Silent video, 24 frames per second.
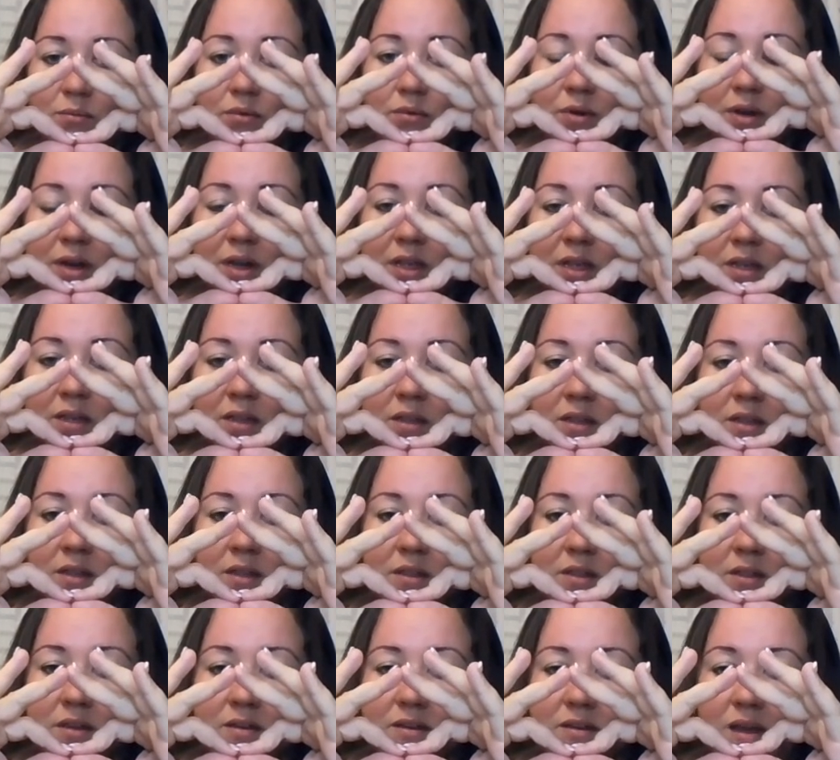Bring
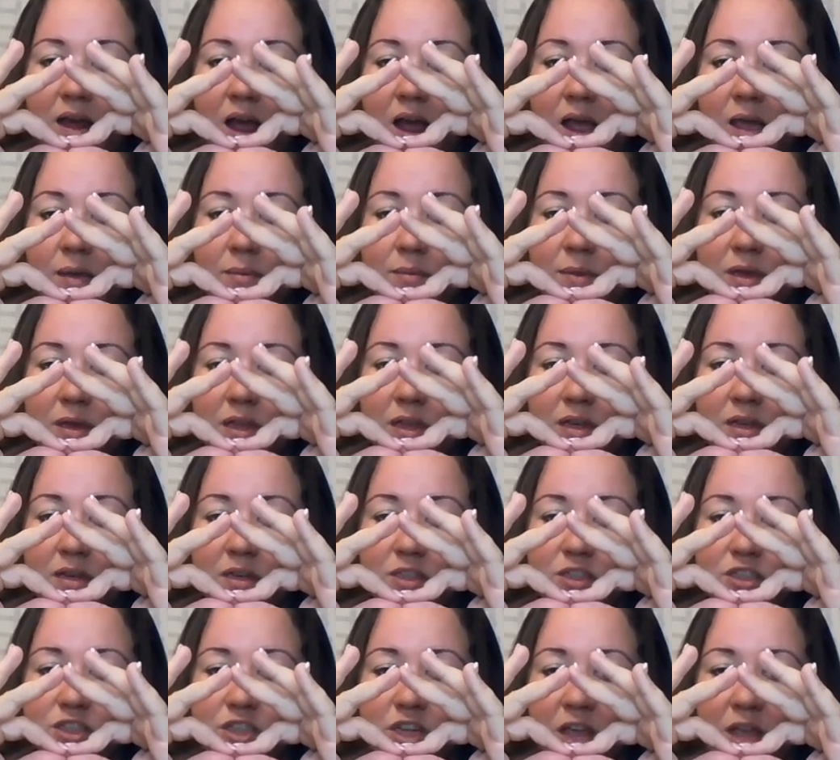the
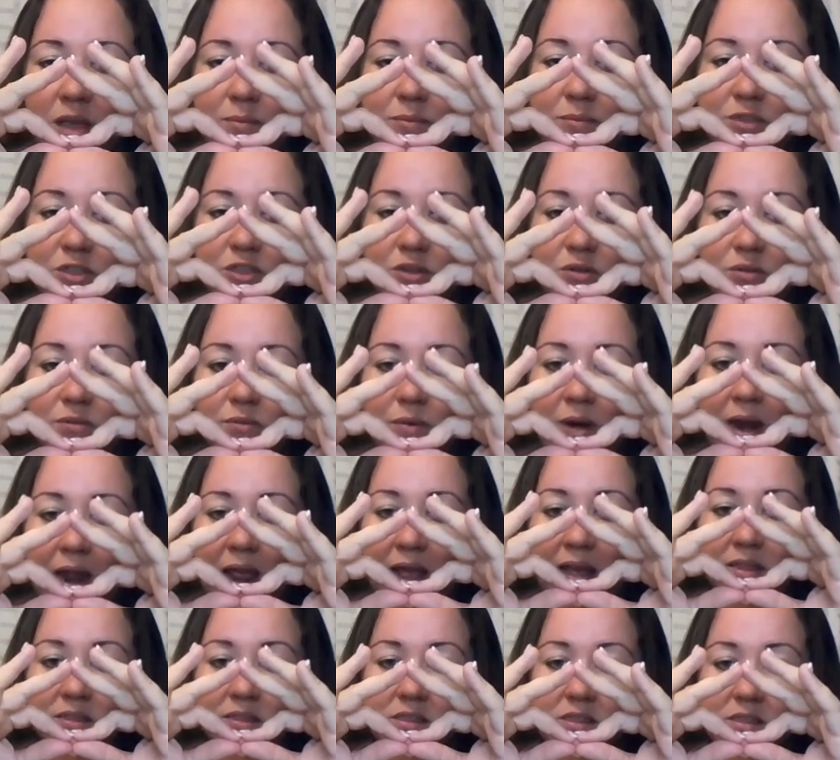diamond shape to
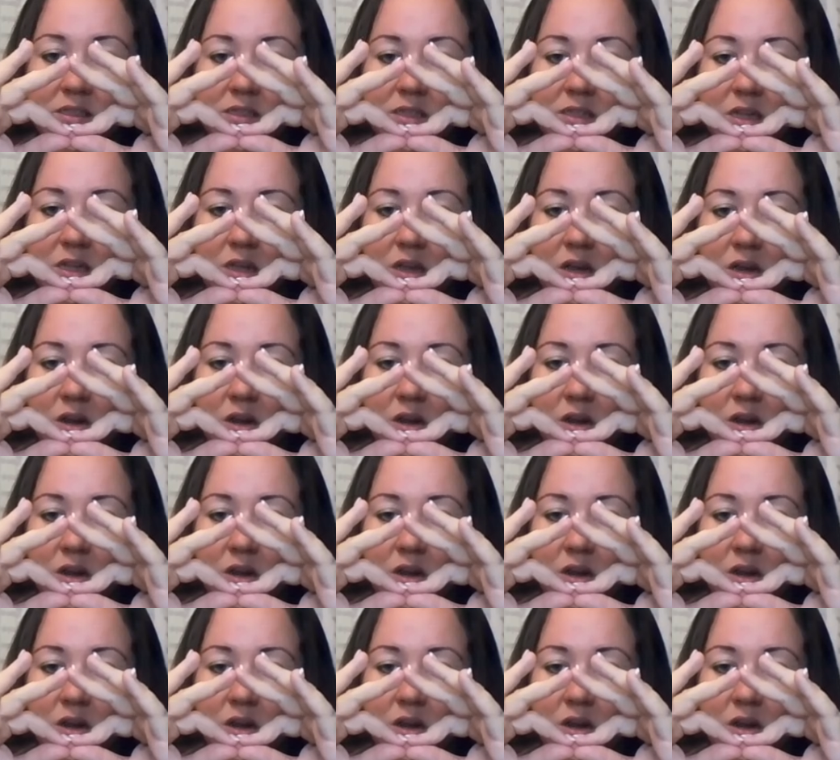rest